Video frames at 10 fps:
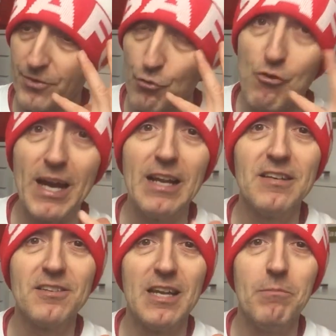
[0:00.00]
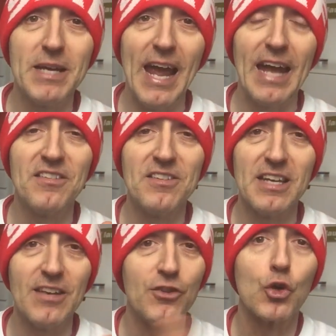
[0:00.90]
the realist in me head
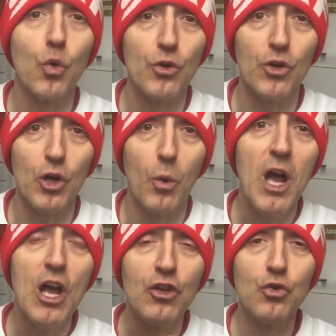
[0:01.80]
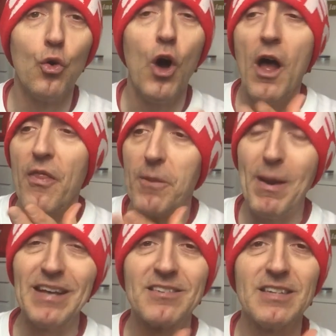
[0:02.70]
says they're going to. So the
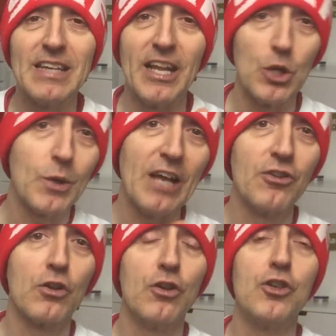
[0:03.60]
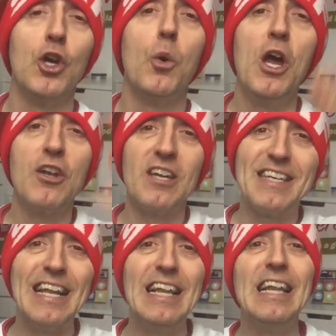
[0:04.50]
best thing that Newcastle could do to
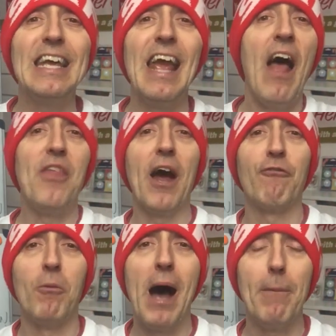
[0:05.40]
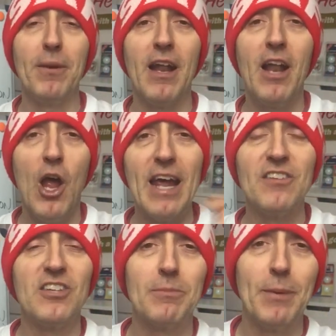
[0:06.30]
delay that from happening
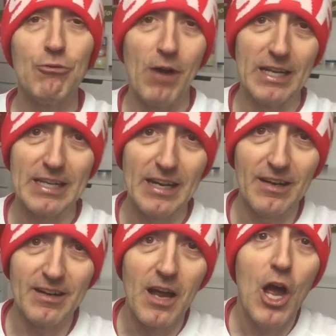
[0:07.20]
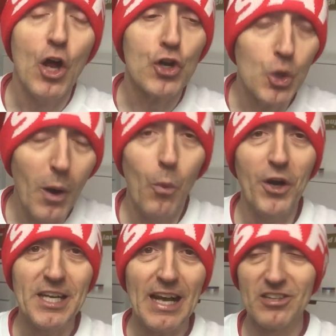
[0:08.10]
is to be relegated. Do I
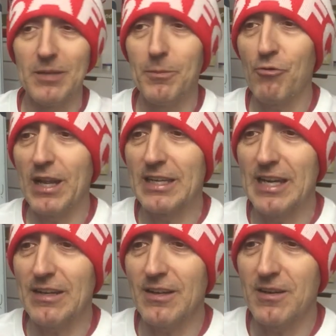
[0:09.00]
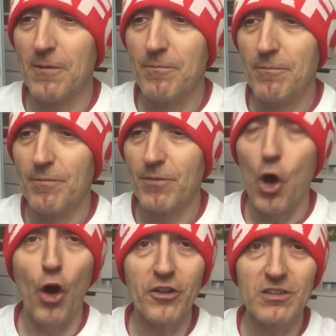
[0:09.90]
want Newcastle to be relegated?
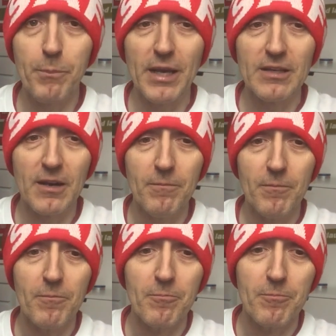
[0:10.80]
Honest opinion.